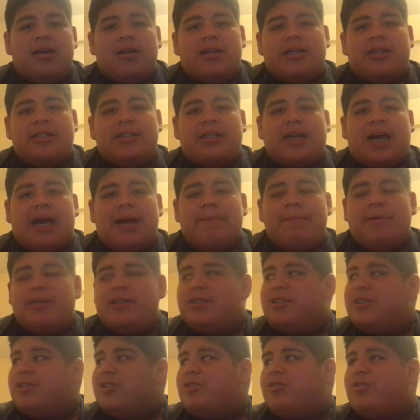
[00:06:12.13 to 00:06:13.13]
because I've
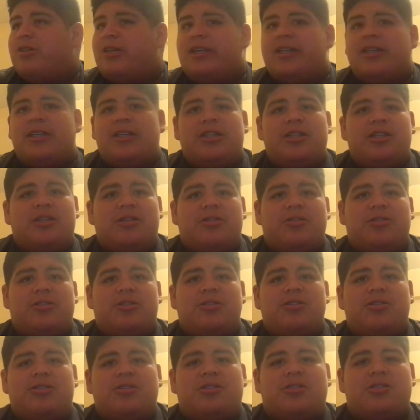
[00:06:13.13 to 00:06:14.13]
been just trying to you know
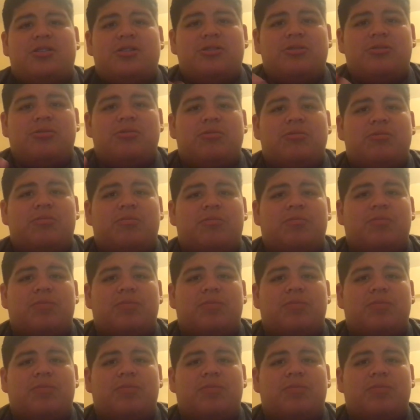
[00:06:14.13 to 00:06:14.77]
just do